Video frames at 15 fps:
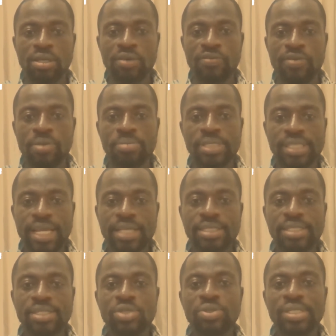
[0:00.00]
from 6
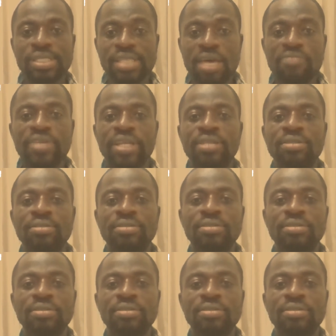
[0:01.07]
to 7